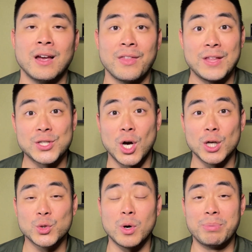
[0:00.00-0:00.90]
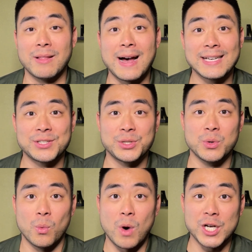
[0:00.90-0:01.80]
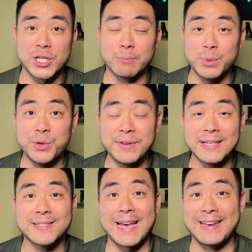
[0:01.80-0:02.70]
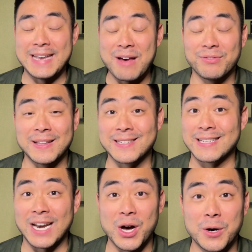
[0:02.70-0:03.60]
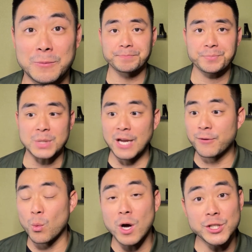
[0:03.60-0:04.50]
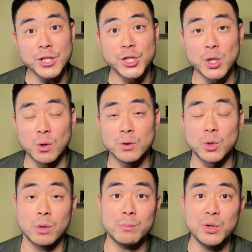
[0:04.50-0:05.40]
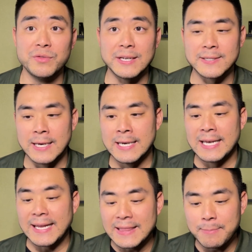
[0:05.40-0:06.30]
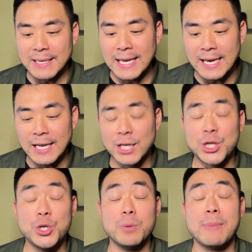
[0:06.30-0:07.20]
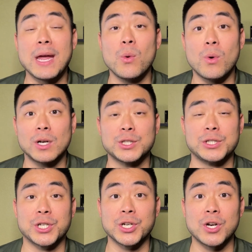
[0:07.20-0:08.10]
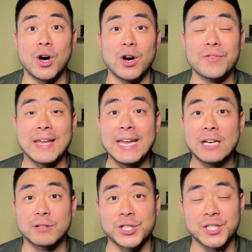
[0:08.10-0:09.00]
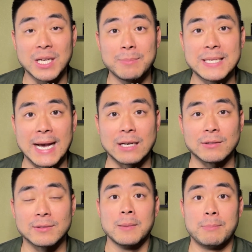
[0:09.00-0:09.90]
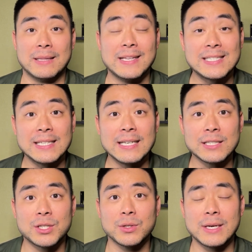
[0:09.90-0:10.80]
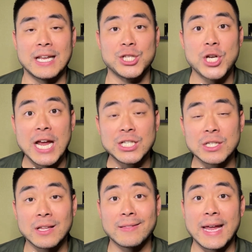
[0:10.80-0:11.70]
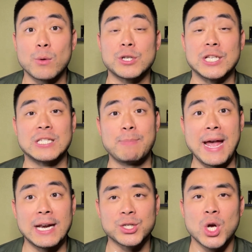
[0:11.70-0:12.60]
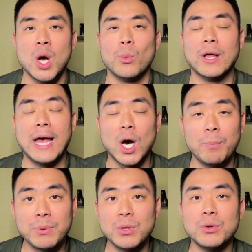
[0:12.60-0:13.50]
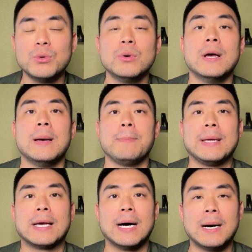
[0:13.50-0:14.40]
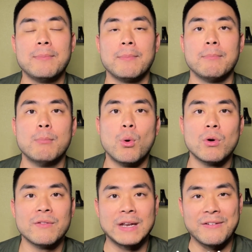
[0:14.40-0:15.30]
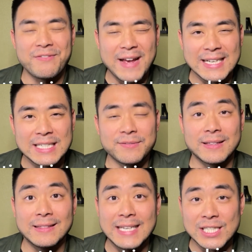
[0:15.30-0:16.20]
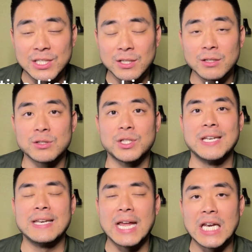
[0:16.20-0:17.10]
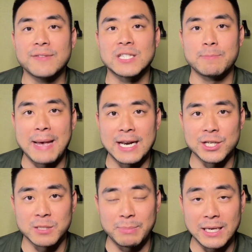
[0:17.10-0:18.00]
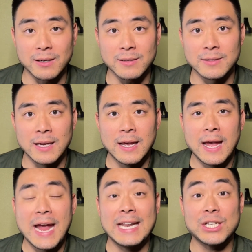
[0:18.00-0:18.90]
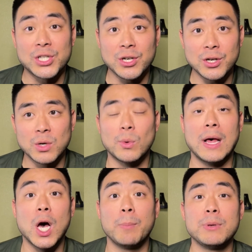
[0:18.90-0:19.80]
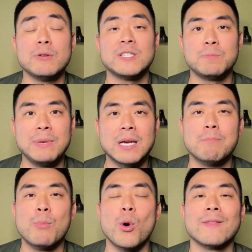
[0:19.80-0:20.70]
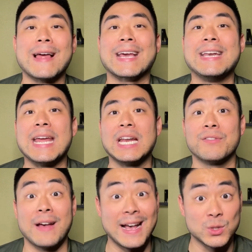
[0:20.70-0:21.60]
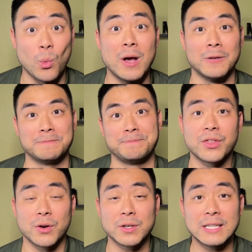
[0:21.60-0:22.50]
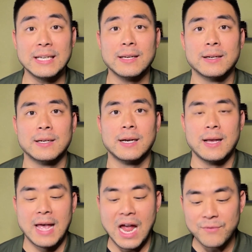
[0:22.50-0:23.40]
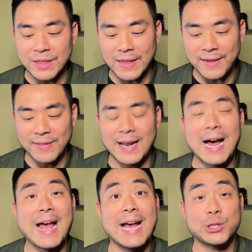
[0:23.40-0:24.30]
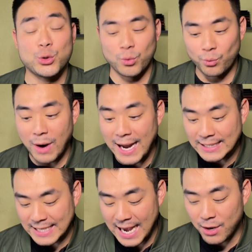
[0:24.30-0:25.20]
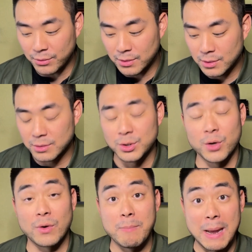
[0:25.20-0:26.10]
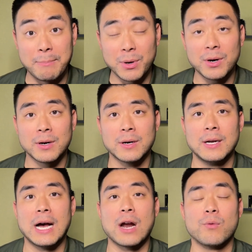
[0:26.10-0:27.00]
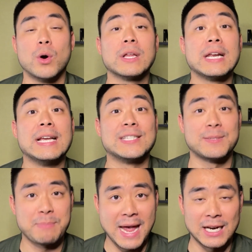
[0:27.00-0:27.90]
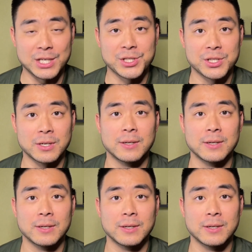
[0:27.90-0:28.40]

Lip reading: This also applies to watching movies and Netflix at home. If you're watching shows or movies, in the beginning, you may want to turn on the English subtitles, but listening to it and changing the language in Spanish will help you become more of an effective listener to native Spanish speakers, and in turn will help you speak more like a native as well. Thirdly, everything that I had to write down to remember, I wrote it in Spanish.